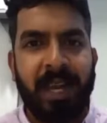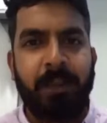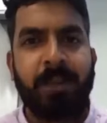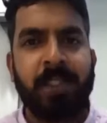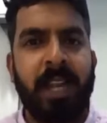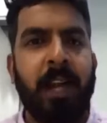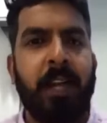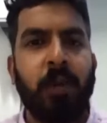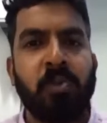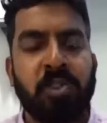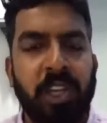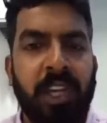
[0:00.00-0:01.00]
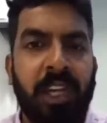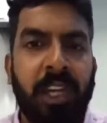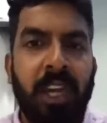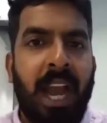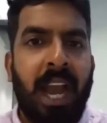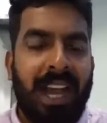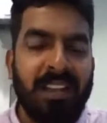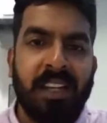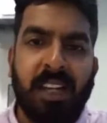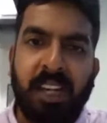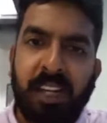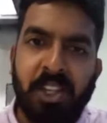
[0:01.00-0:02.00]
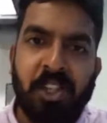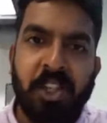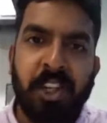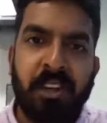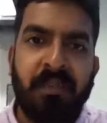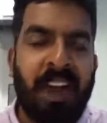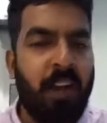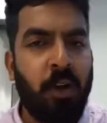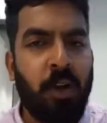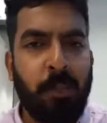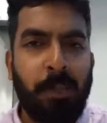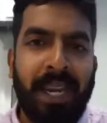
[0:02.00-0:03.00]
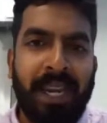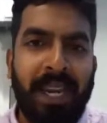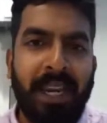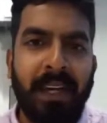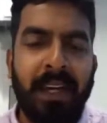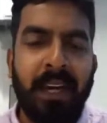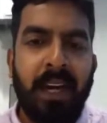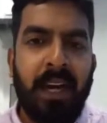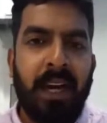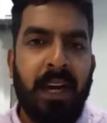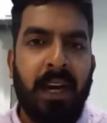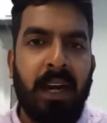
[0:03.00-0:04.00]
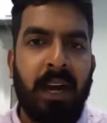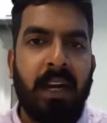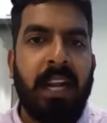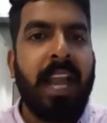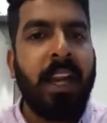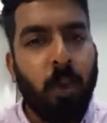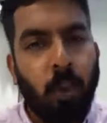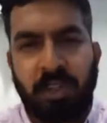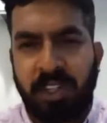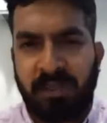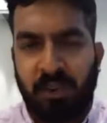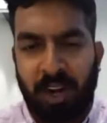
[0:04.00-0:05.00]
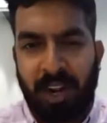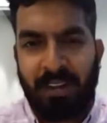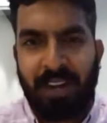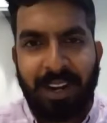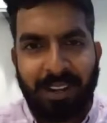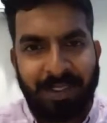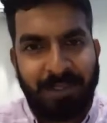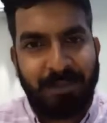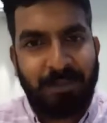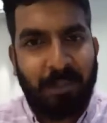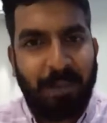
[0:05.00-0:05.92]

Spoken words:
the steps that you see as a clinician while you're making a diagnosis for arthritis.